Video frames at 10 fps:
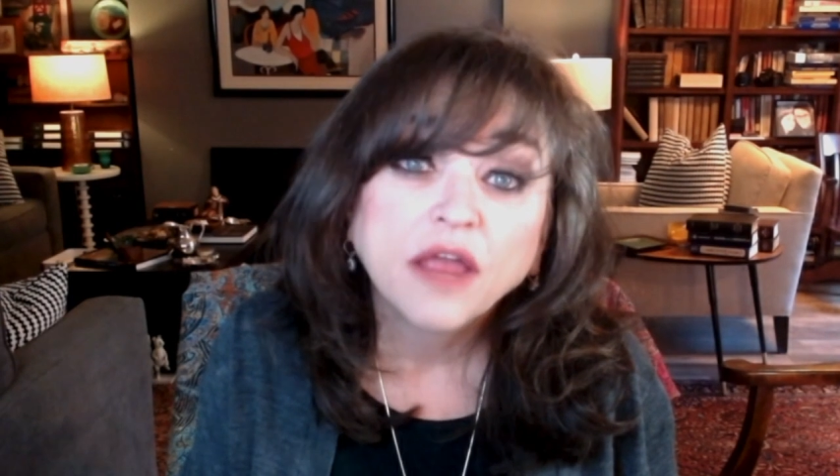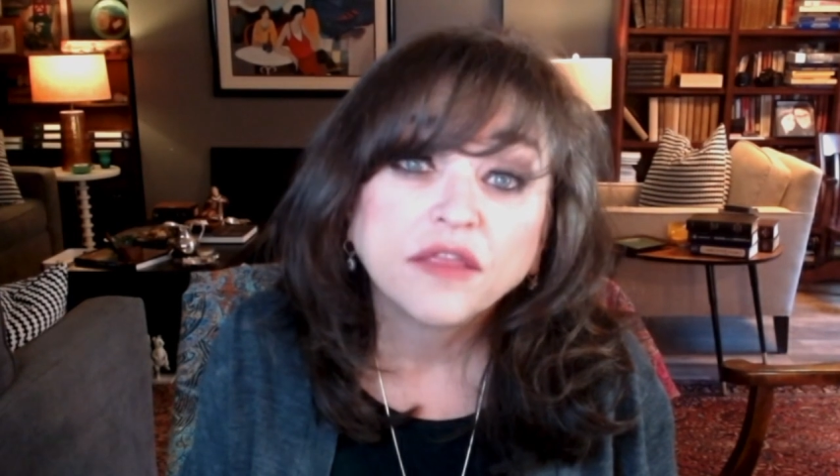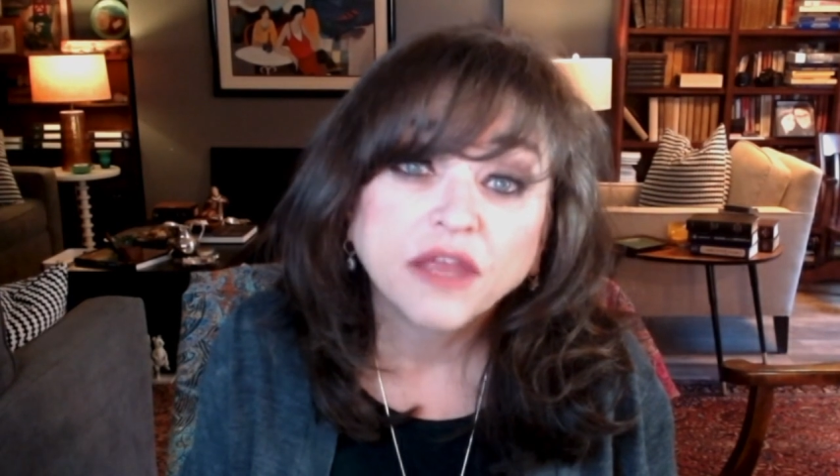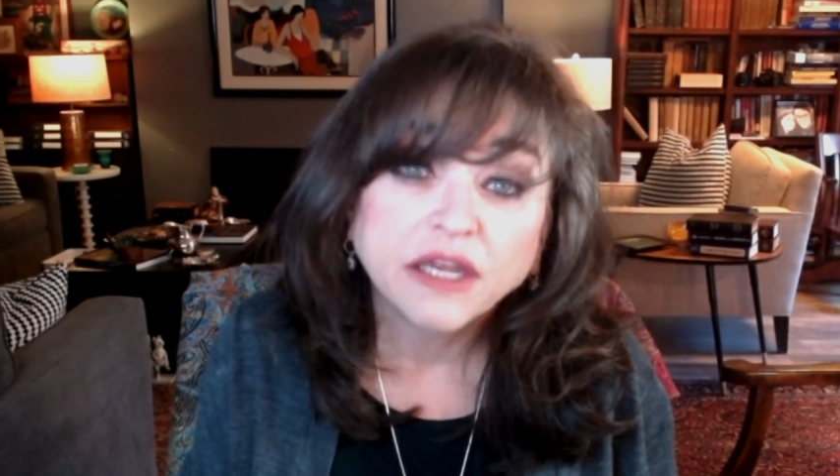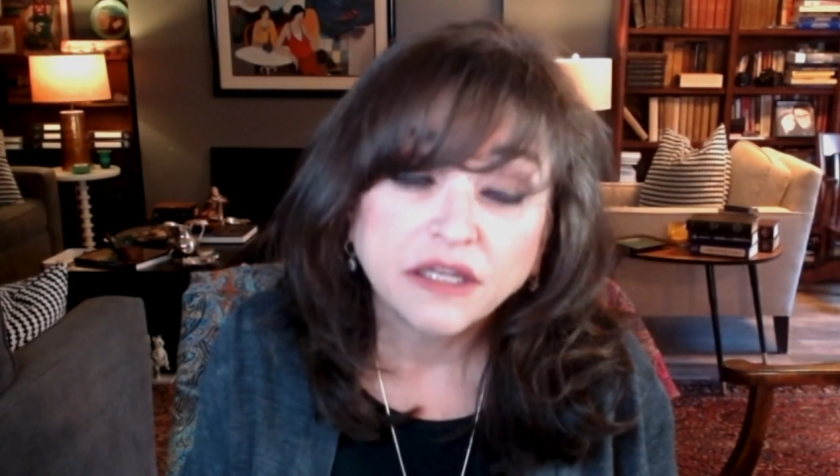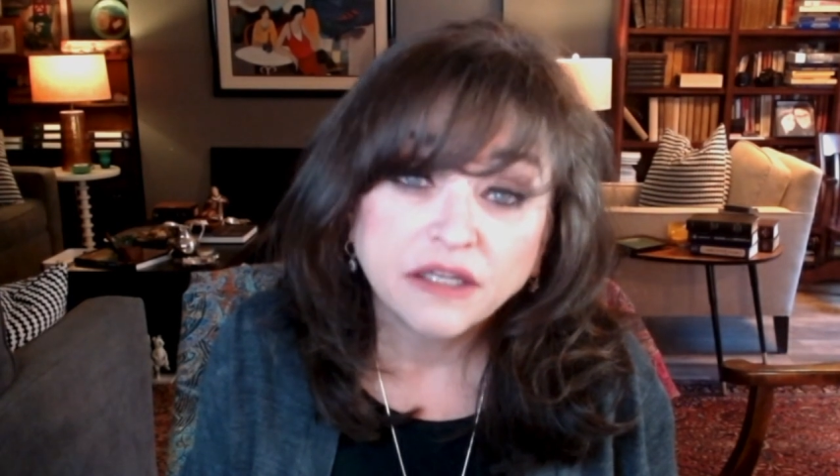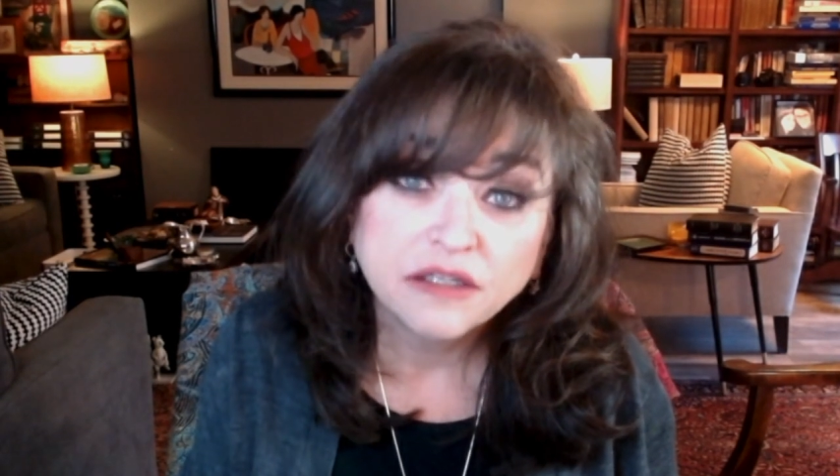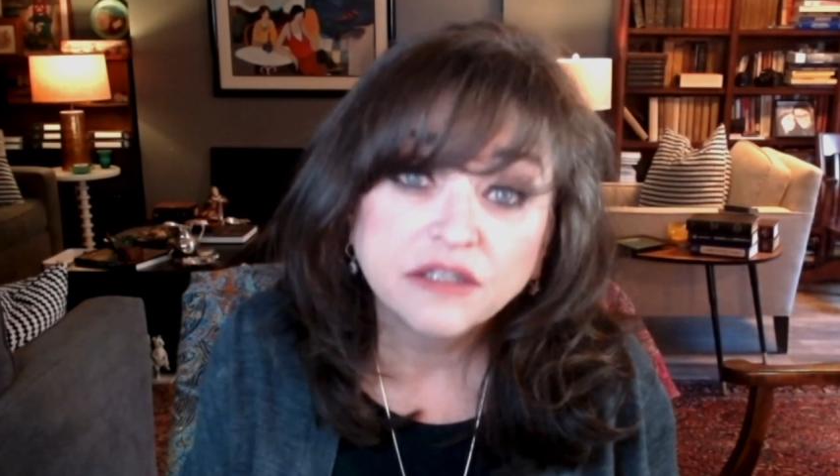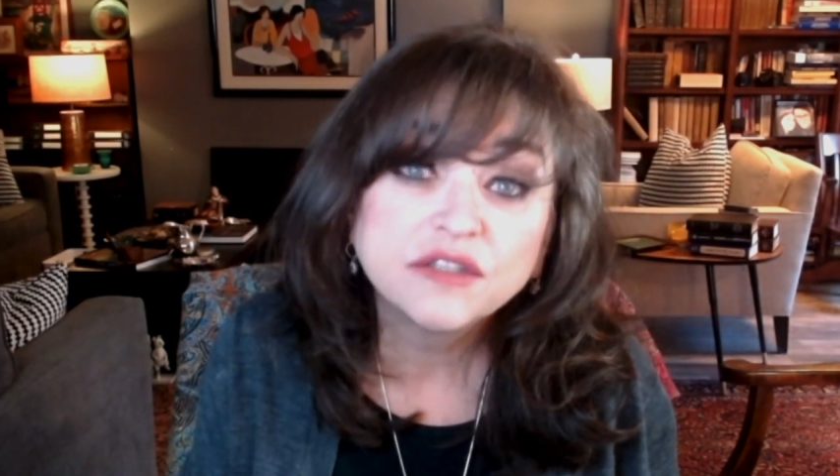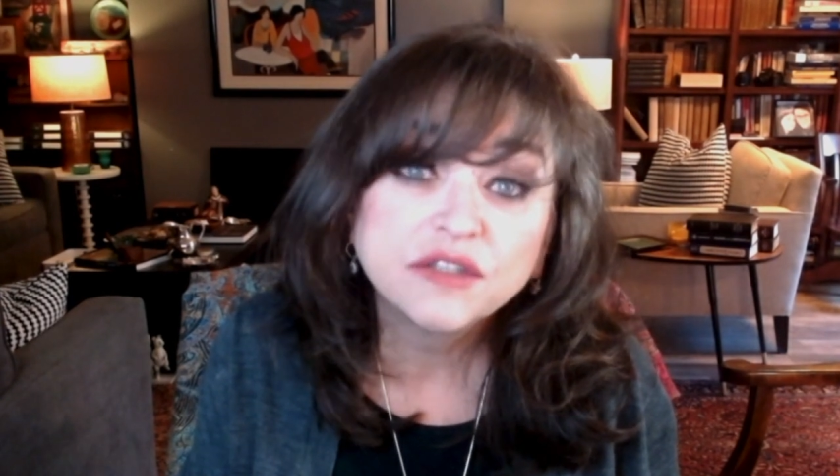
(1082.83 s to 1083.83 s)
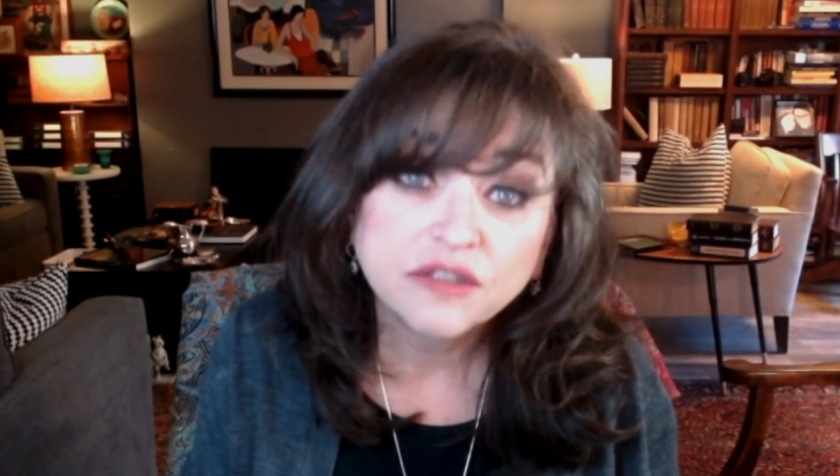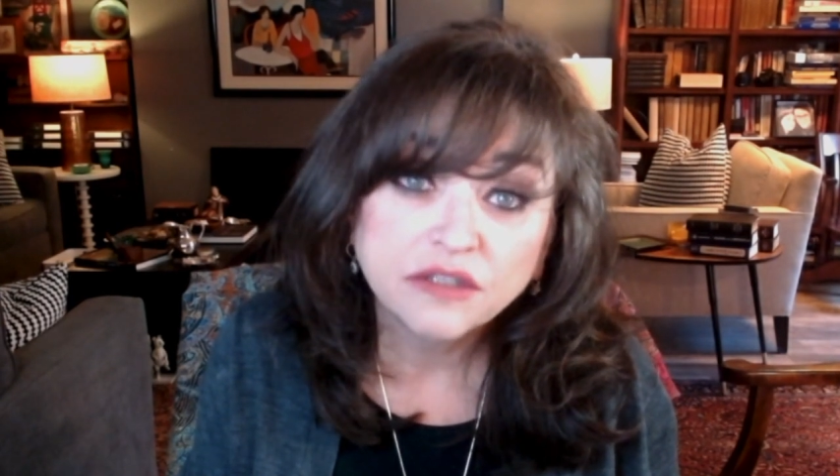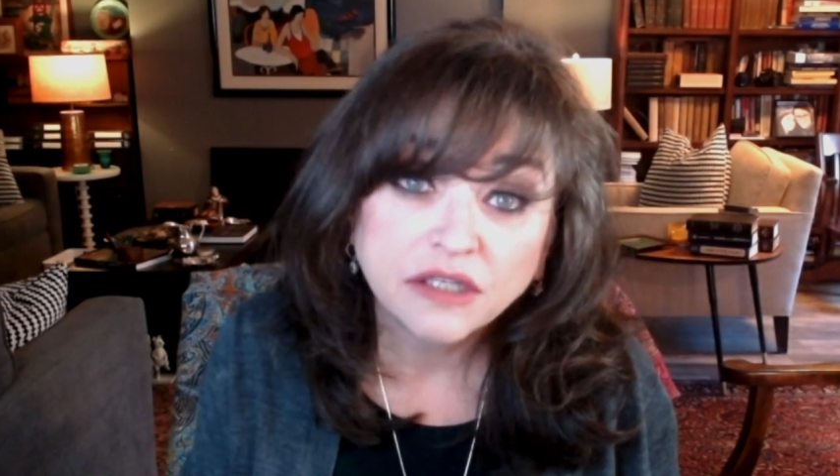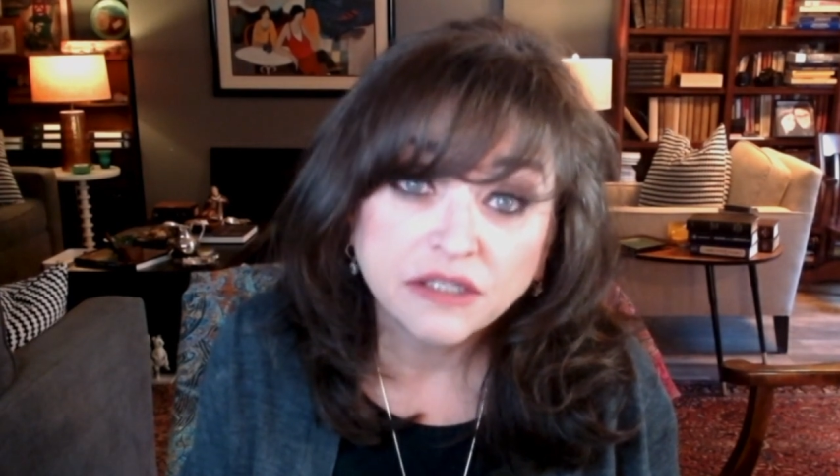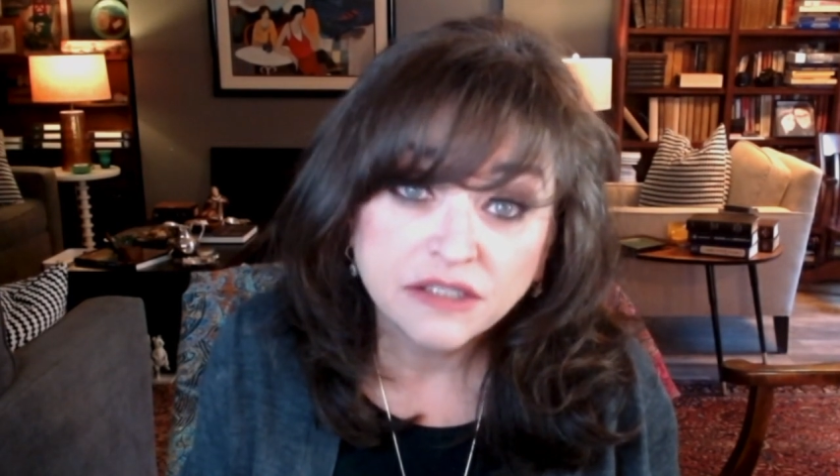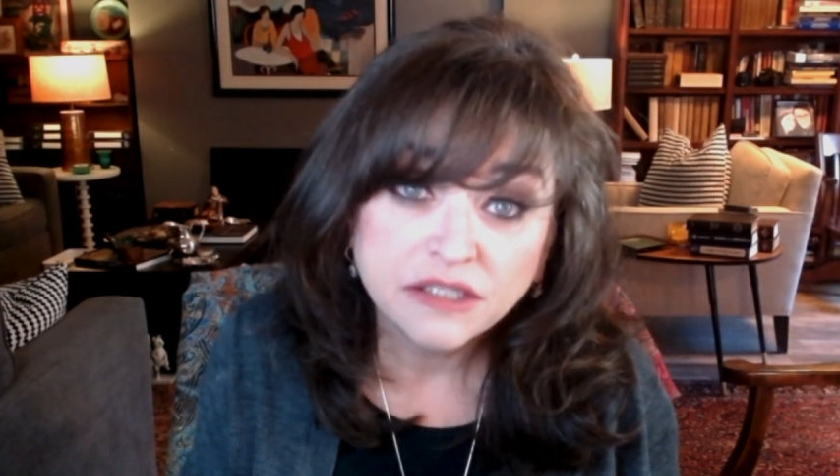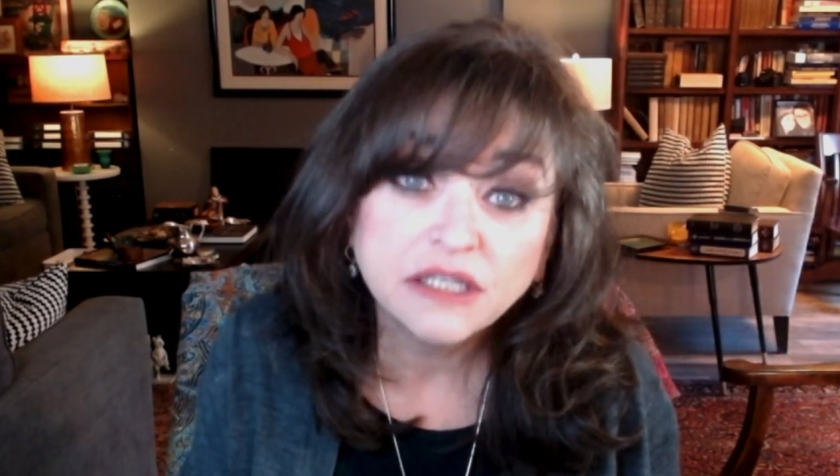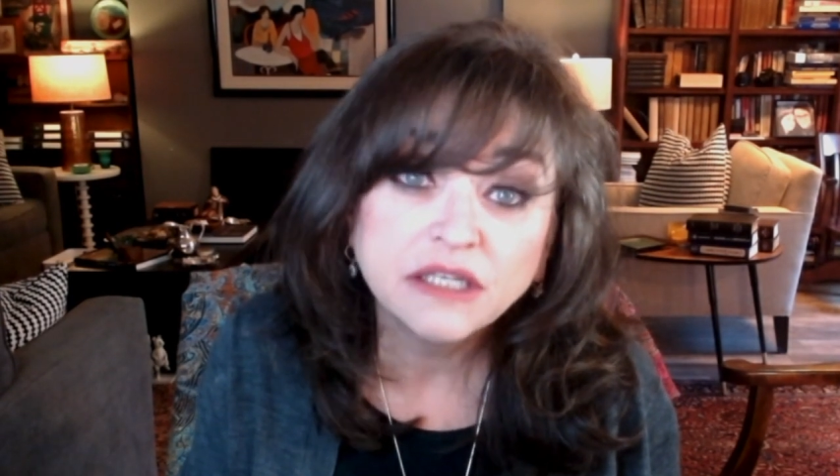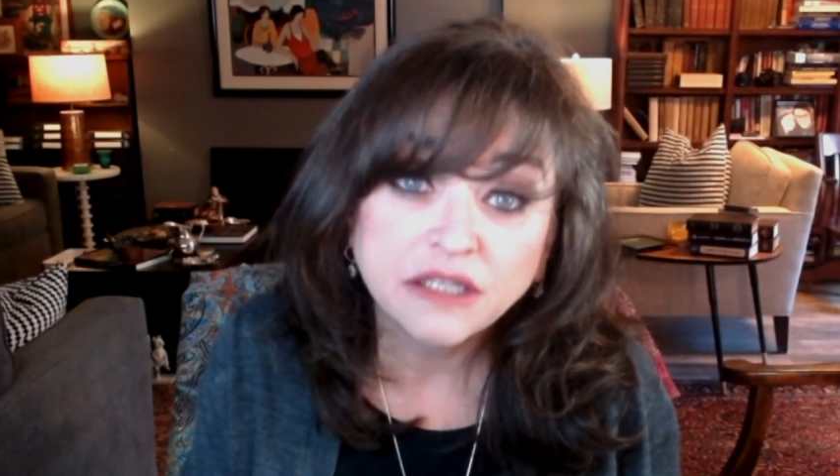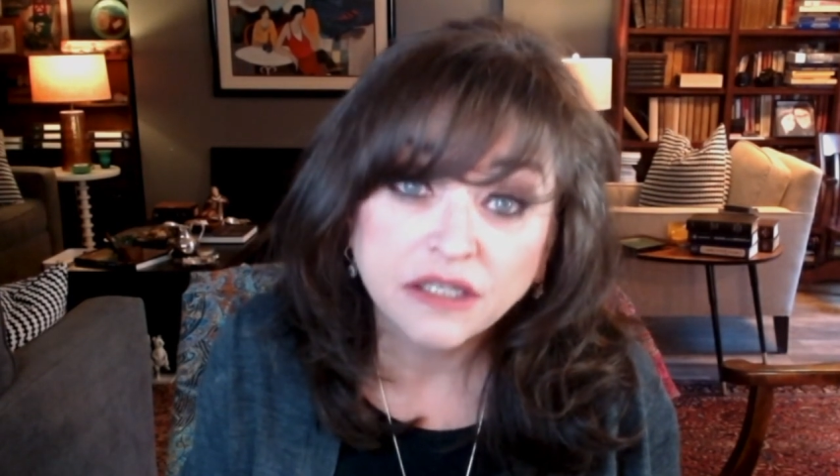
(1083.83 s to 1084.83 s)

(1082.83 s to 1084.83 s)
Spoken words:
that is indeed